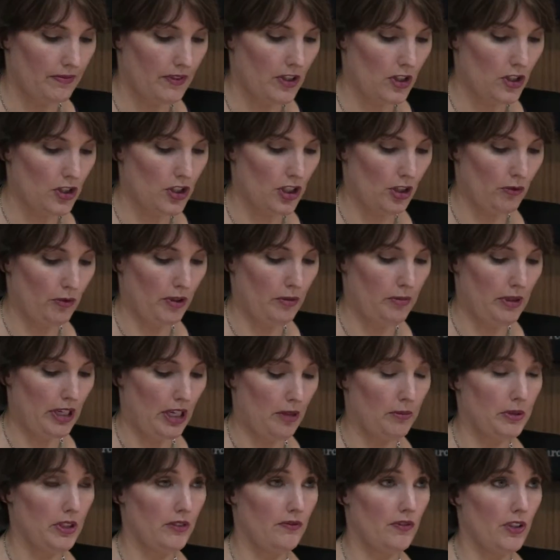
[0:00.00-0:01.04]
Should we be
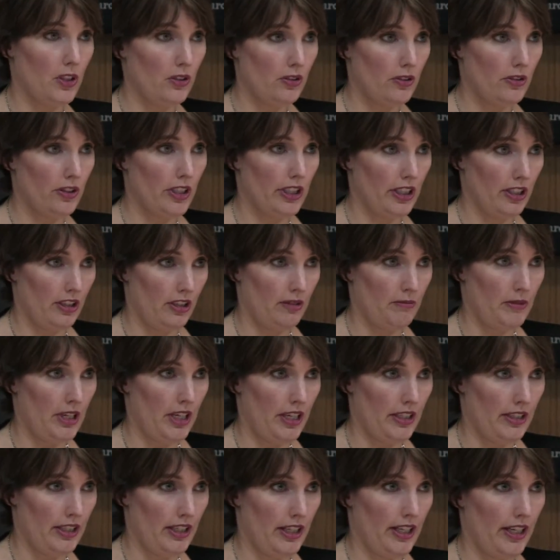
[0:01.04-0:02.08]
able to view curriculum
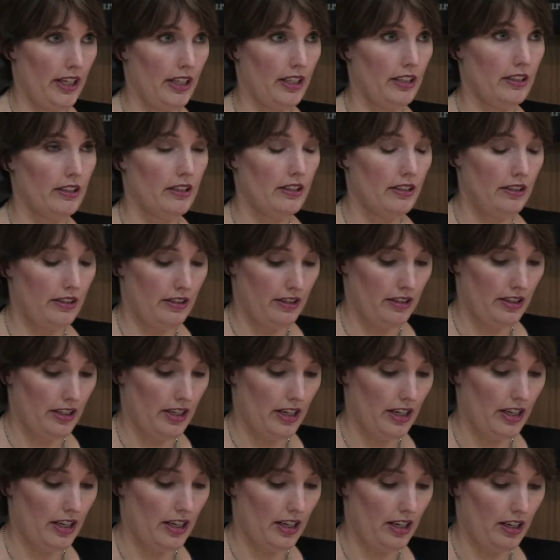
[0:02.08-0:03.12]
online?
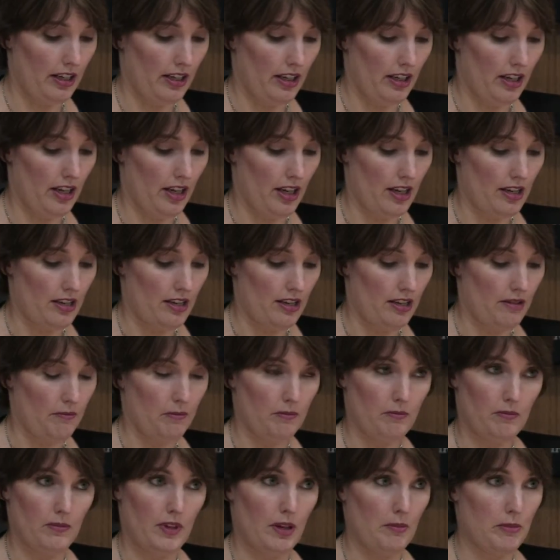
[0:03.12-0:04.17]

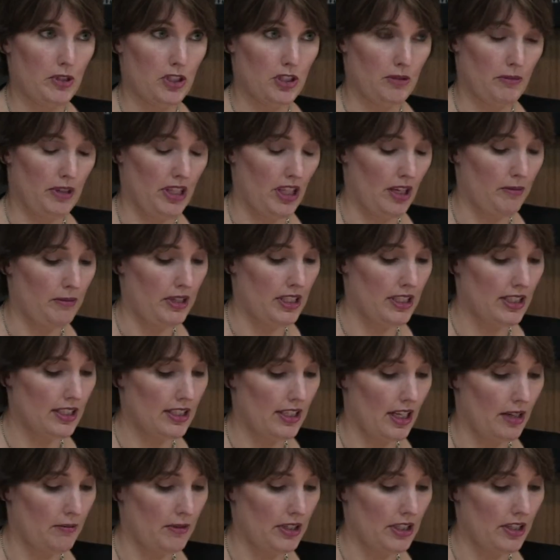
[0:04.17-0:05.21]
I'm assuming that means
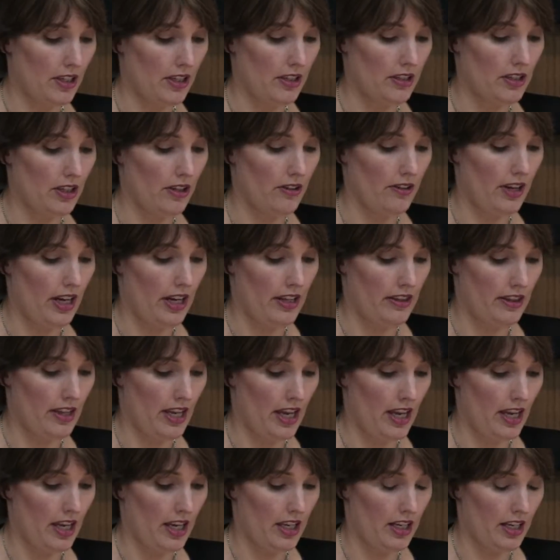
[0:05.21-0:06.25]
assignments also. And
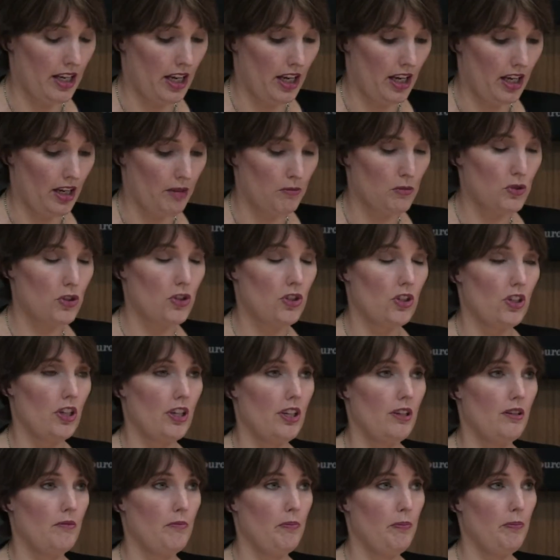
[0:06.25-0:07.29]
then
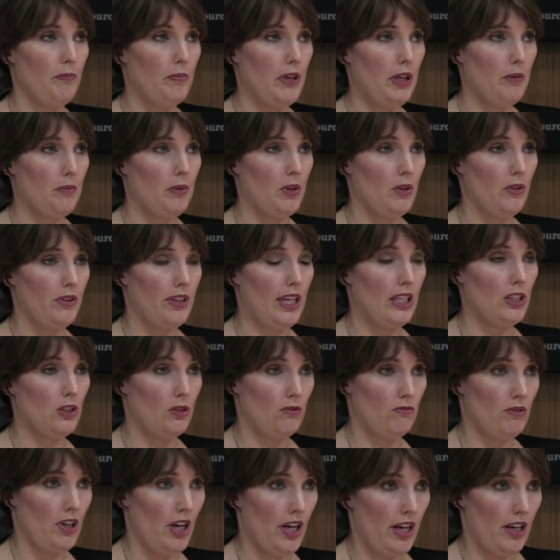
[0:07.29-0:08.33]
should people that do
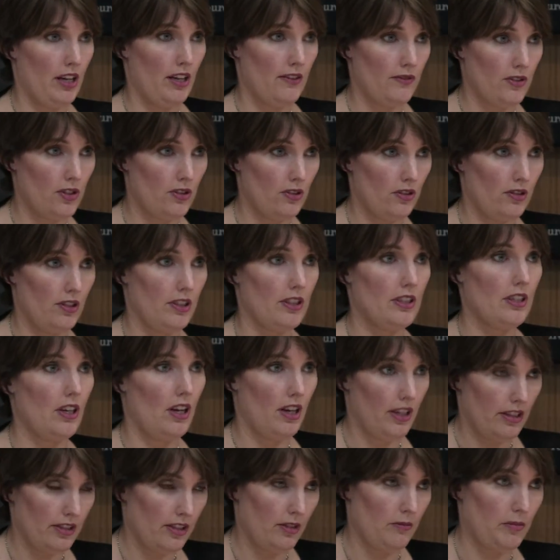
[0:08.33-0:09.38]
not have students
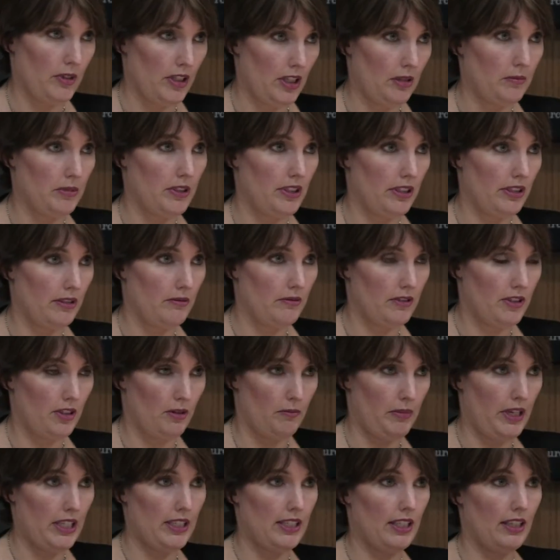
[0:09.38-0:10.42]
also be able to, so
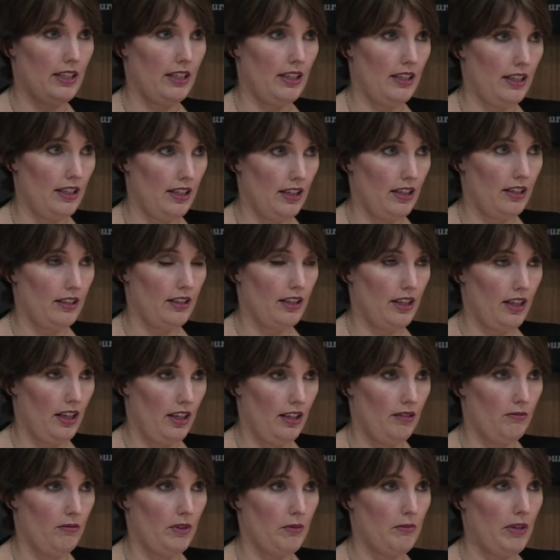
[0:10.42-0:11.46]
basically,
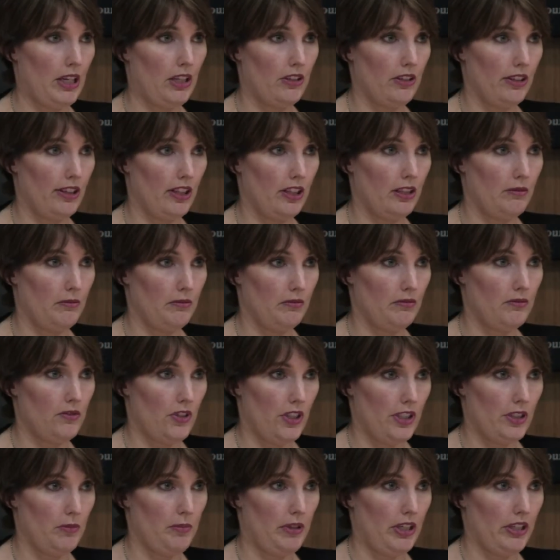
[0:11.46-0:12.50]
can we make curriculum
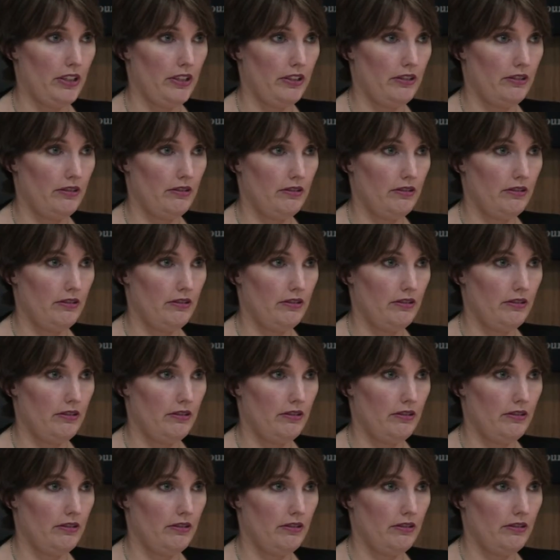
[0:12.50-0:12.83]
transparent?